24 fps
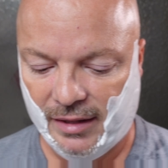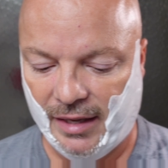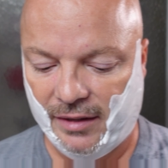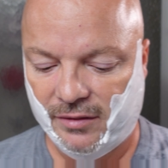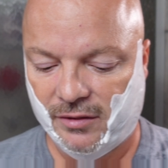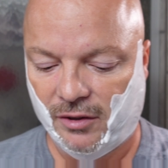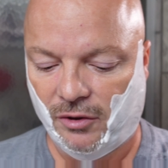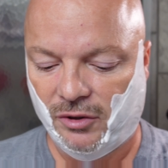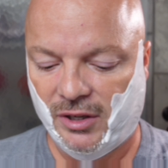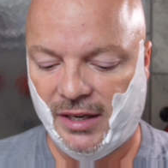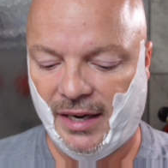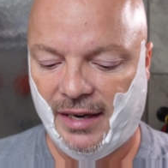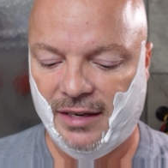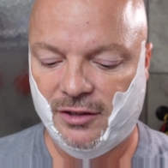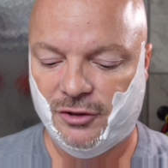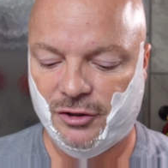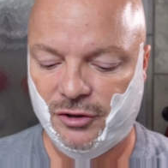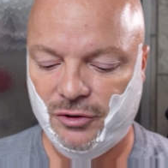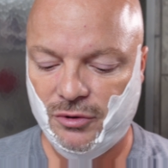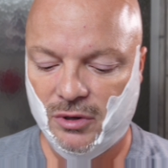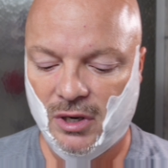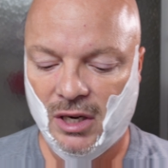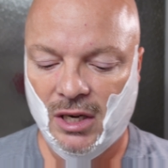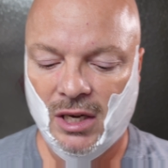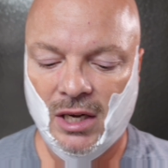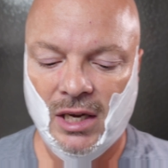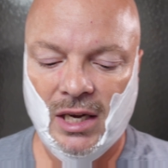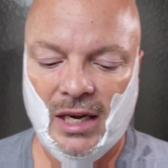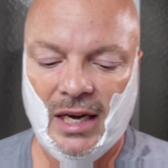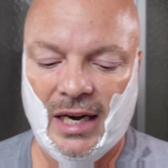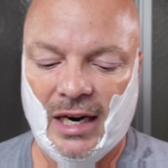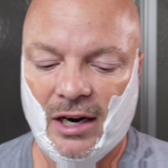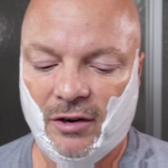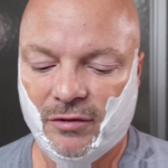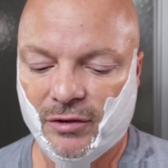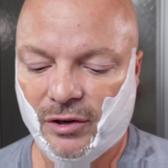That's okay too.
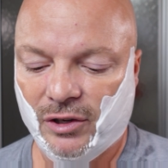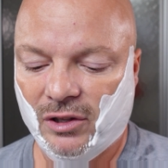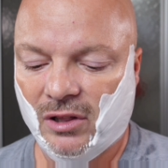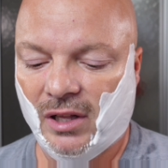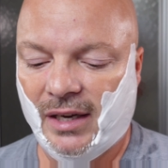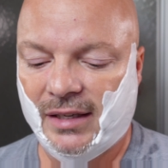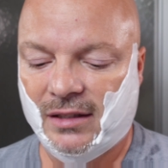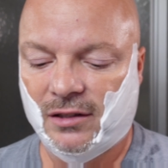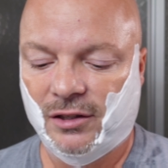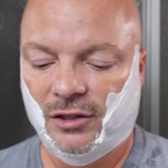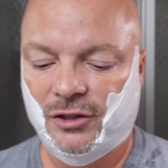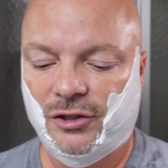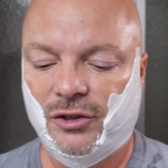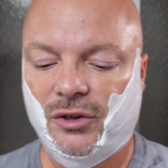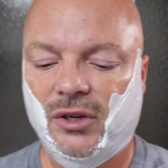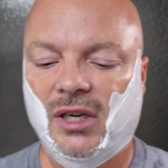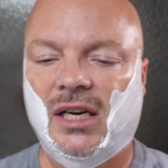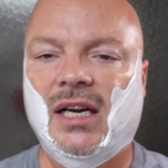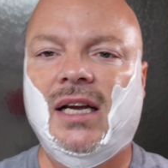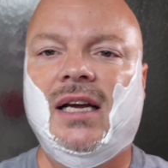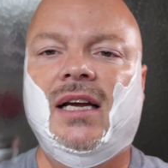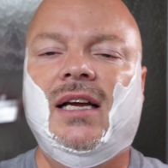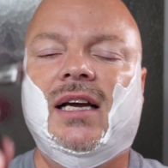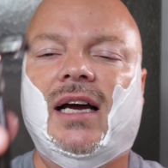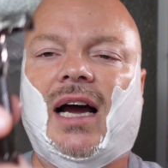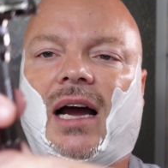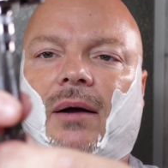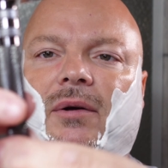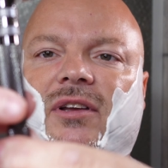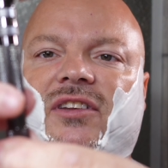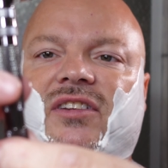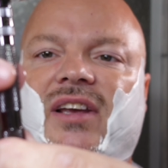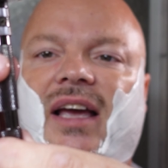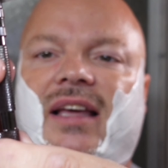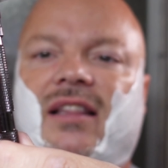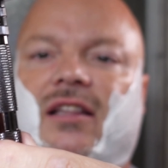However you like to do it. I
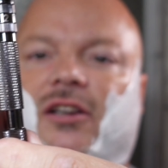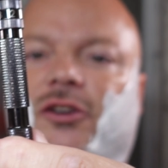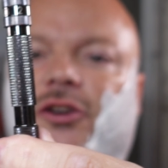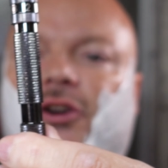would say the